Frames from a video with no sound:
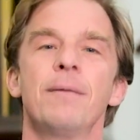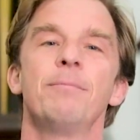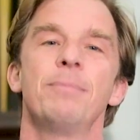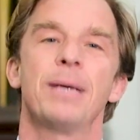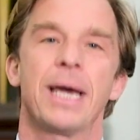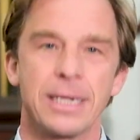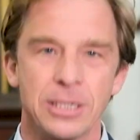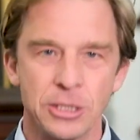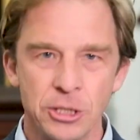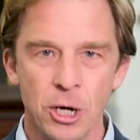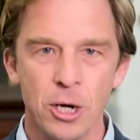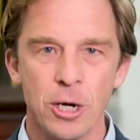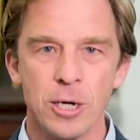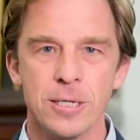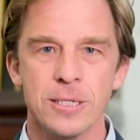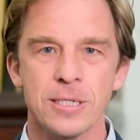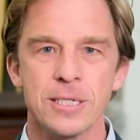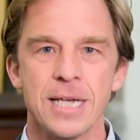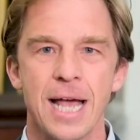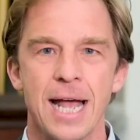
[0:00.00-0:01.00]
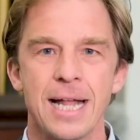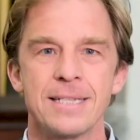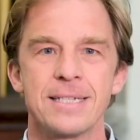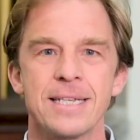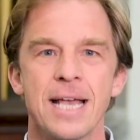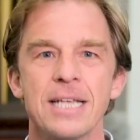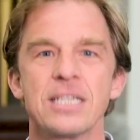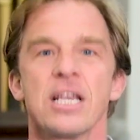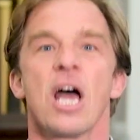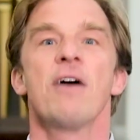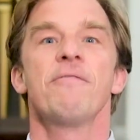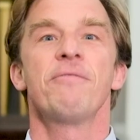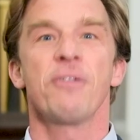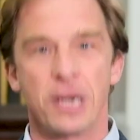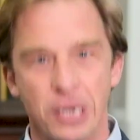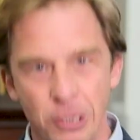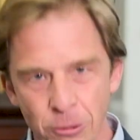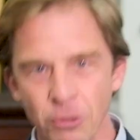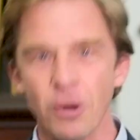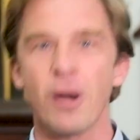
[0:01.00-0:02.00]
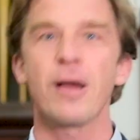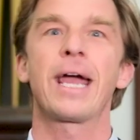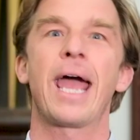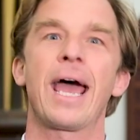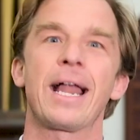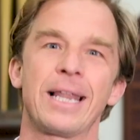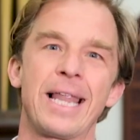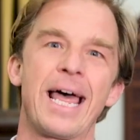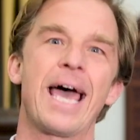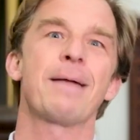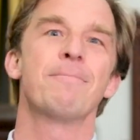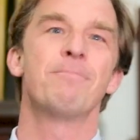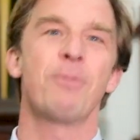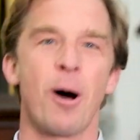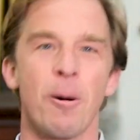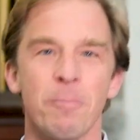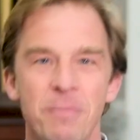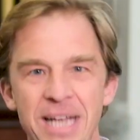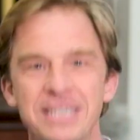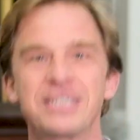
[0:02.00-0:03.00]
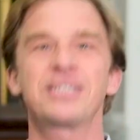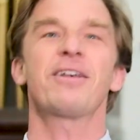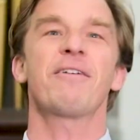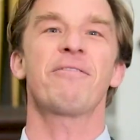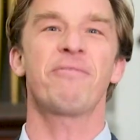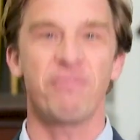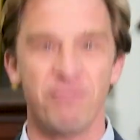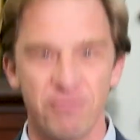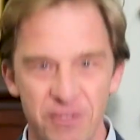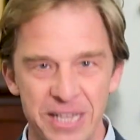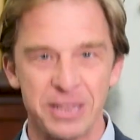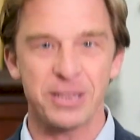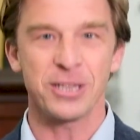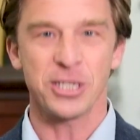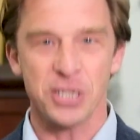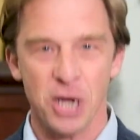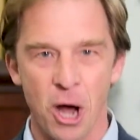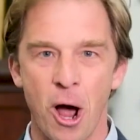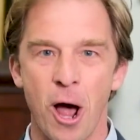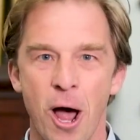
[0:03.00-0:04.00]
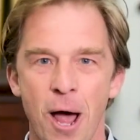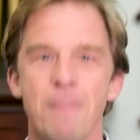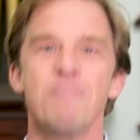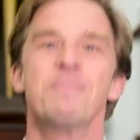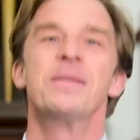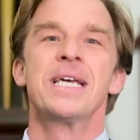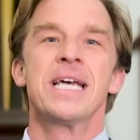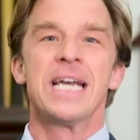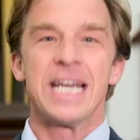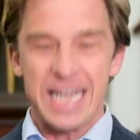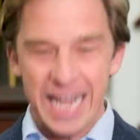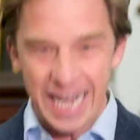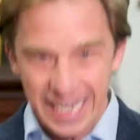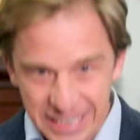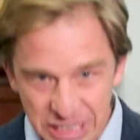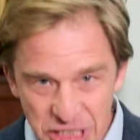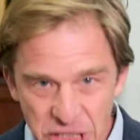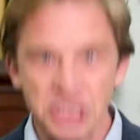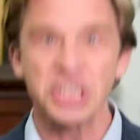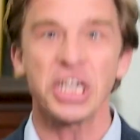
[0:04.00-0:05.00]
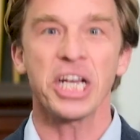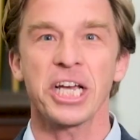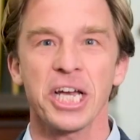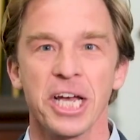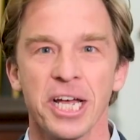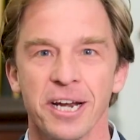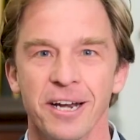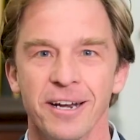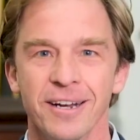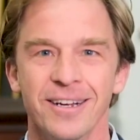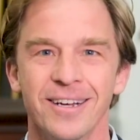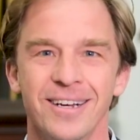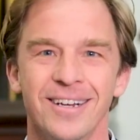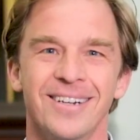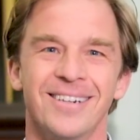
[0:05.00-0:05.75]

Peg turns and says, for crying out loud, Bob, that's the fifth time. It's chicken.